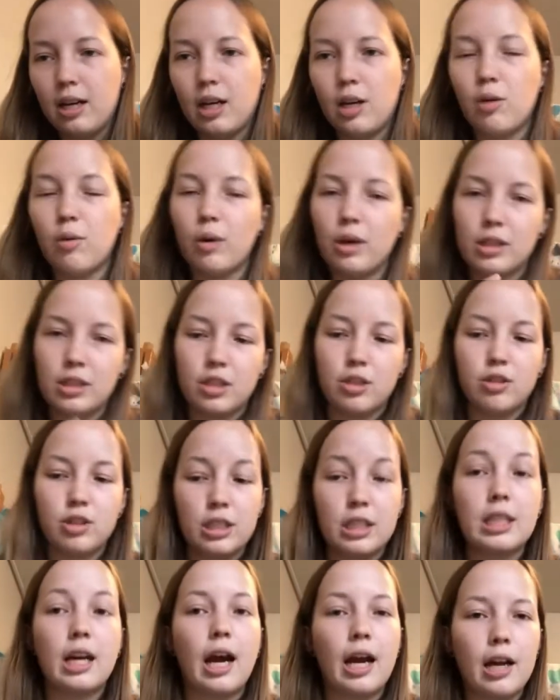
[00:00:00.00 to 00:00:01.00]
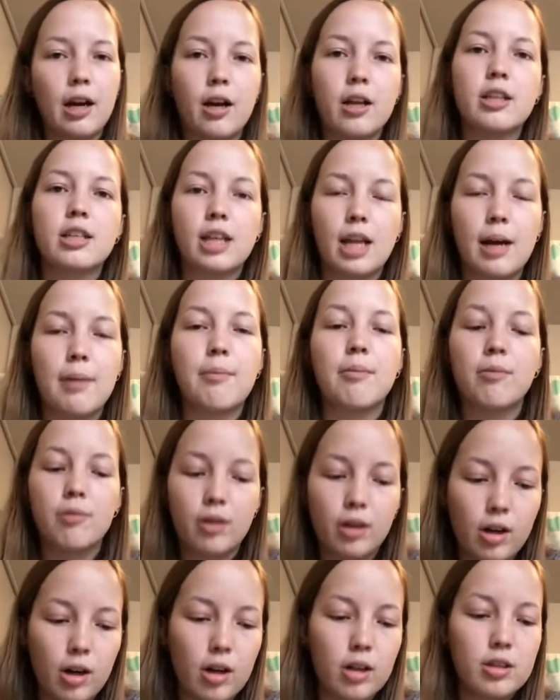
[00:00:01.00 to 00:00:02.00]
It was usually tight on time
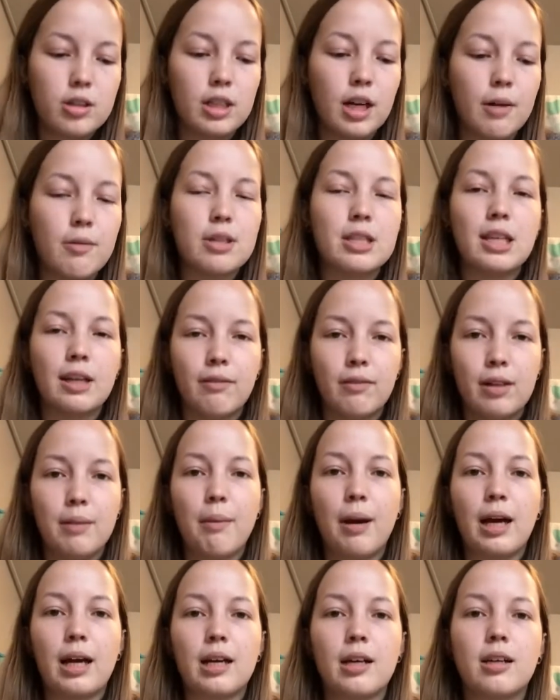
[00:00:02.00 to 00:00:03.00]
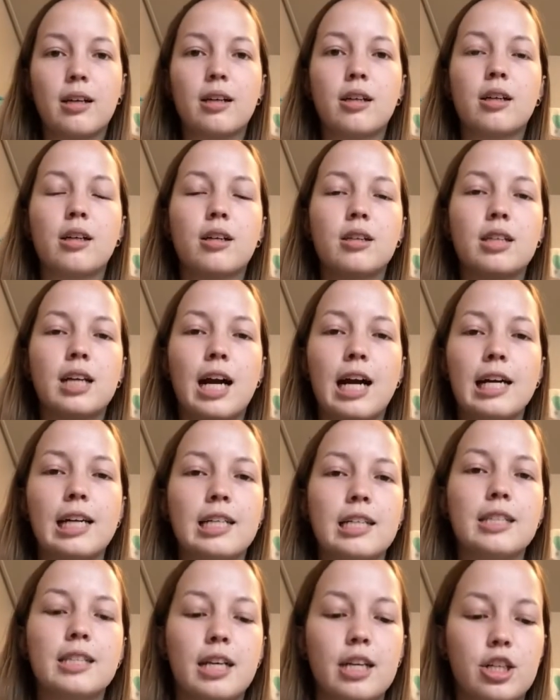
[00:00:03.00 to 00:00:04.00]
for cars. That was definitely my
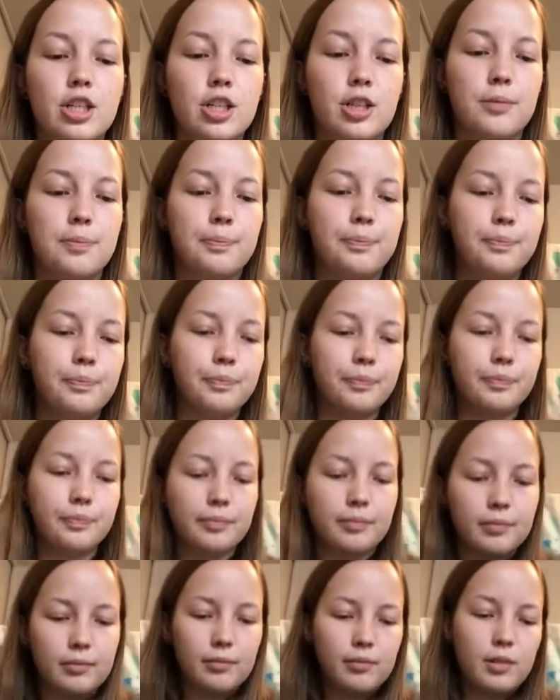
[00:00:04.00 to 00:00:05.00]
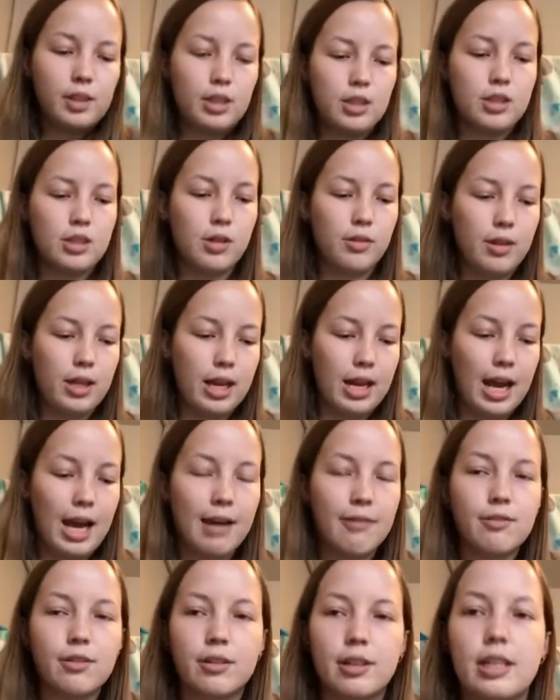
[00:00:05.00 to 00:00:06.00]
tightest section. So then
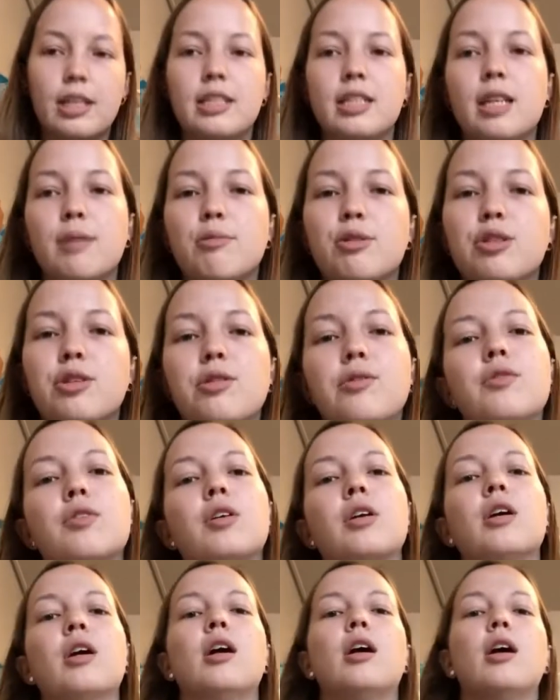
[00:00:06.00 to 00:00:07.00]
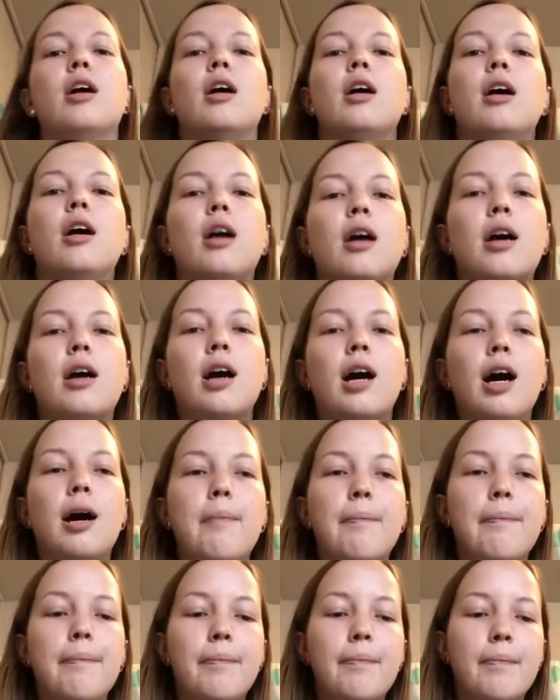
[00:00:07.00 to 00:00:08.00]
after the exam was over,
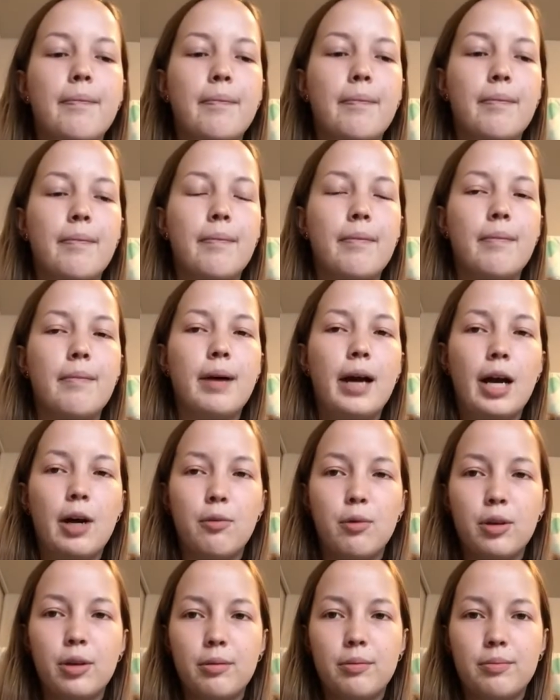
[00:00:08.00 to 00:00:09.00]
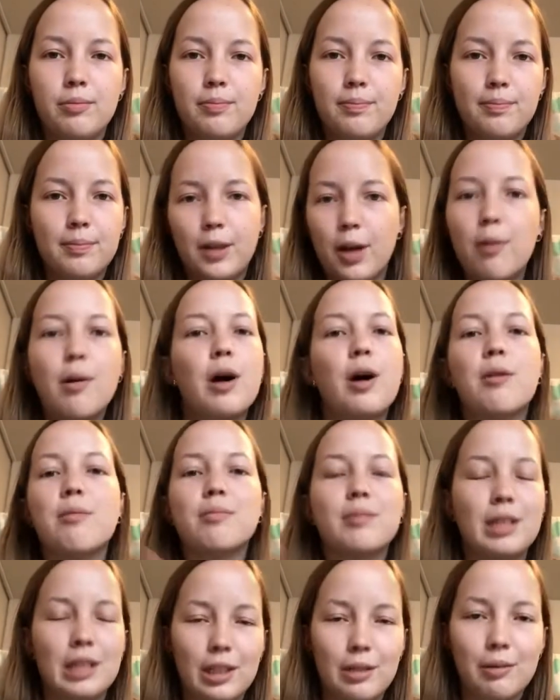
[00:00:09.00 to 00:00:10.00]
I would go
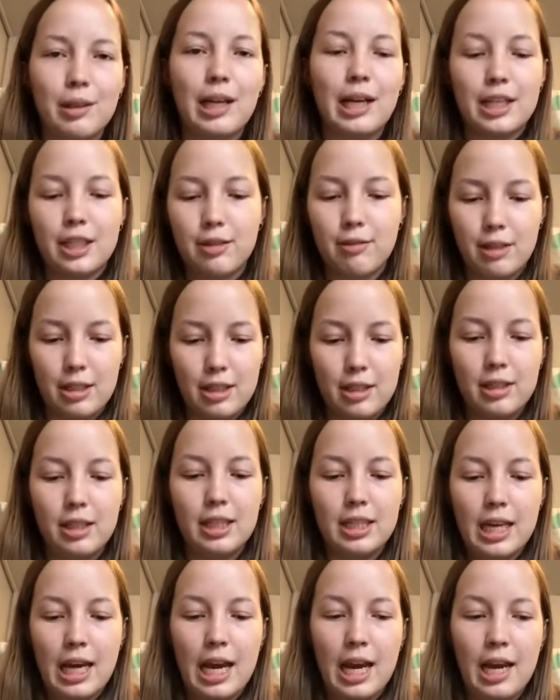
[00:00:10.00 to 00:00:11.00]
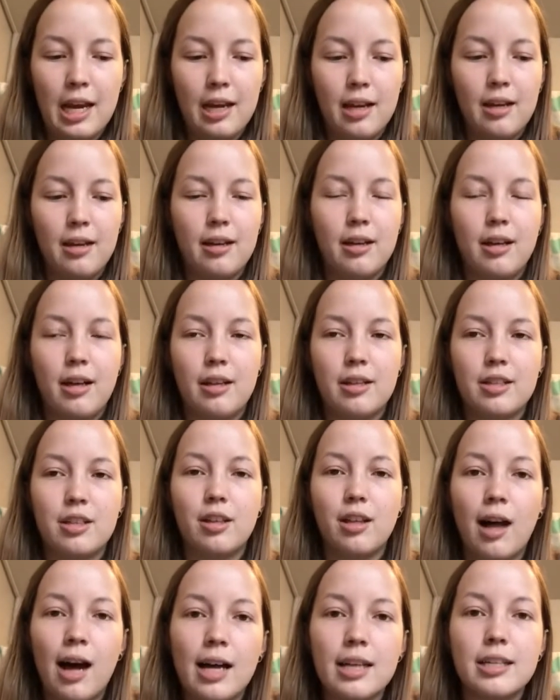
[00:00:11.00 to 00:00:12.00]
home, relax the rest of the day. It's
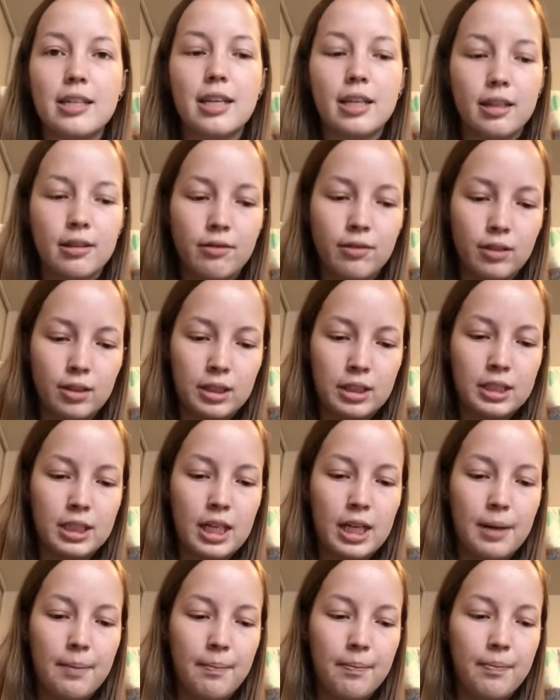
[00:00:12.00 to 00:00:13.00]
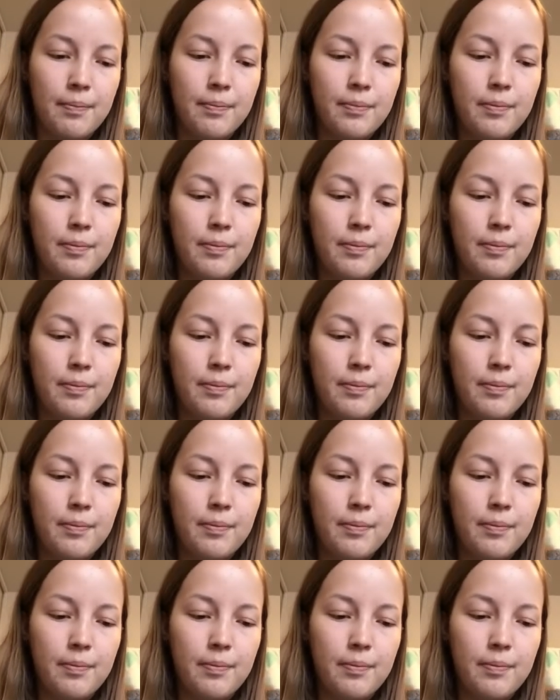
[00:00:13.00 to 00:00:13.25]
a lot to take a full exam.